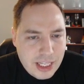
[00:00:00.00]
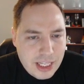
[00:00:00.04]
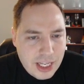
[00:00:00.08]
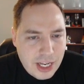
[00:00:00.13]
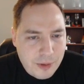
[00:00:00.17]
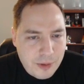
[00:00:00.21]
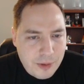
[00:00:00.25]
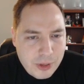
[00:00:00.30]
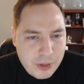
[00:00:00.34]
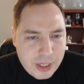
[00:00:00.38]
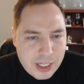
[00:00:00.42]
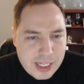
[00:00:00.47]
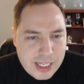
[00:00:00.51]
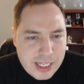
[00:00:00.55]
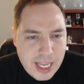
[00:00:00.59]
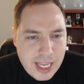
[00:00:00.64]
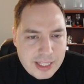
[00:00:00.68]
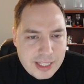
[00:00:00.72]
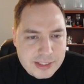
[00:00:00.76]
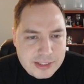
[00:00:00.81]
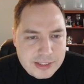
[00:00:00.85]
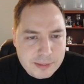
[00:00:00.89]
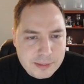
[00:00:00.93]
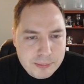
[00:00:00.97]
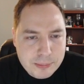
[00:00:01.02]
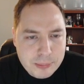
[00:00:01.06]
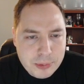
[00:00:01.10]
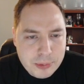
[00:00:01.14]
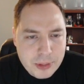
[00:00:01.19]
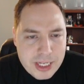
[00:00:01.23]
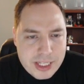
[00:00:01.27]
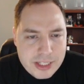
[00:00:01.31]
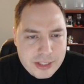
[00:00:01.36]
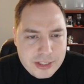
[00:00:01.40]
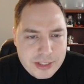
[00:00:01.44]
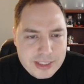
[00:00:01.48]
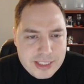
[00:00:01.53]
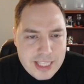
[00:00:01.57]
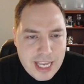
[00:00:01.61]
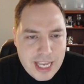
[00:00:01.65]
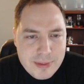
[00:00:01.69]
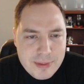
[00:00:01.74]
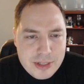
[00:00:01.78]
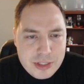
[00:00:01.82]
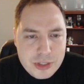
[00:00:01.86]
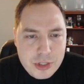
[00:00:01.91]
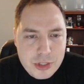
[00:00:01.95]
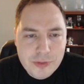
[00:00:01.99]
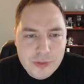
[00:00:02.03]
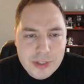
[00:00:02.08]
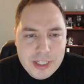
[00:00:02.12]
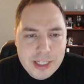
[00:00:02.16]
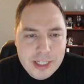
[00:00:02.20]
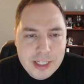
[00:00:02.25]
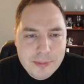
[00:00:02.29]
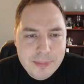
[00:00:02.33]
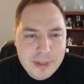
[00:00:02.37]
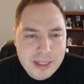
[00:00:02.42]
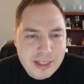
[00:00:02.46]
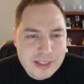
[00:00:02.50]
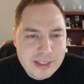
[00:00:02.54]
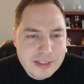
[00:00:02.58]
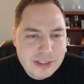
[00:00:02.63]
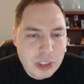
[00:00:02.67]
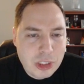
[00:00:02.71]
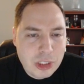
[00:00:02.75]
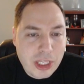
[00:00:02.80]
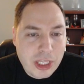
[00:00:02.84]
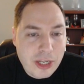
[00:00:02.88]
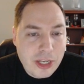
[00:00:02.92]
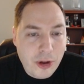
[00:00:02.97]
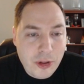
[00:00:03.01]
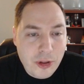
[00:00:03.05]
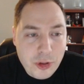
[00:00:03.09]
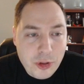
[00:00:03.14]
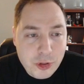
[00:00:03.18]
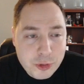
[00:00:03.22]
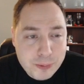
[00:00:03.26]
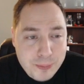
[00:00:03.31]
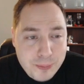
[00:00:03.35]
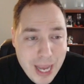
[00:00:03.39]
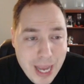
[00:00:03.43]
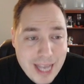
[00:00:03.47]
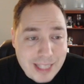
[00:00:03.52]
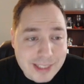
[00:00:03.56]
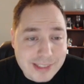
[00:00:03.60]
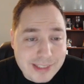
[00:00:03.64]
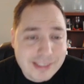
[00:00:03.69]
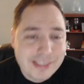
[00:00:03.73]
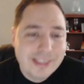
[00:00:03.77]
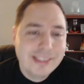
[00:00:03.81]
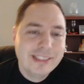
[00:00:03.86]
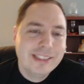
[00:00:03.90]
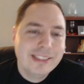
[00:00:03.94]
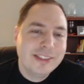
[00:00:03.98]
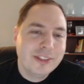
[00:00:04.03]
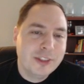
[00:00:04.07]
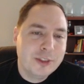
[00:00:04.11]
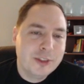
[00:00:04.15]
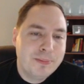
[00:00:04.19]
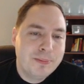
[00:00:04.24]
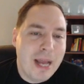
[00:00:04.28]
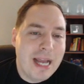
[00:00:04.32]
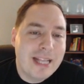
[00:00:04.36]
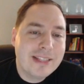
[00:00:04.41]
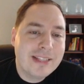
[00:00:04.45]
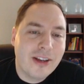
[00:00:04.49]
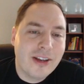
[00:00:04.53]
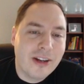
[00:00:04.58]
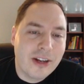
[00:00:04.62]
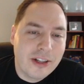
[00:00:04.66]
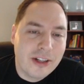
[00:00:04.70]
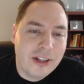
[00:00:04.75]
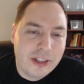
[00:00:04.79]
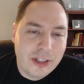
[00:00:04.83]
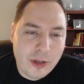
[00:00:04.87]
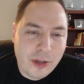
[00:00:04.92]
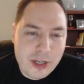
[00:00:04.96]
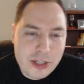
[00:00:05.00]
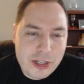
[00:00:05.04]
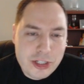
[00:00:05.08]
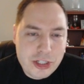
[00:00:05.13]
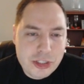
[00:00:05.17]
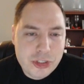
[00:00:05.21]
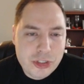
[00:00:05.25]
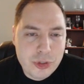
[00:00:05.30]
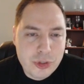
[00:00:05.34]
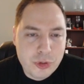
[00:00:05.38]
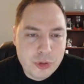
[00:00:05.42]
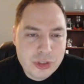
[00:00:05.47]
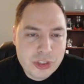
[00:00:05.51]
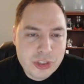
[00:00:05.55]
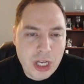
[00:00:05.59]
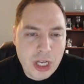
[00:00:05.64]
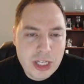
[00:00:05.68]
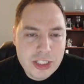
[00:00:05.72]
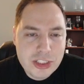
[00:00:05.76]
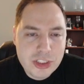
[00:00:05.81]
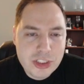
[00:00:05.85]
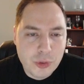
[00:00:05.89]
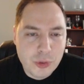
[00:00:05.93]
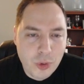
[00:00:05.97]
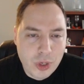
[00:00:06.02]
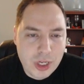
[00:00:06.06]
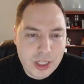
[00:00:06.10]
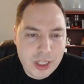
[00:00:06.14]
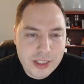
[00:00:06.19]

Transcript: We're gonna get some pretty good damage over here because look at all those bats. Those bats are gonna just do tons of work.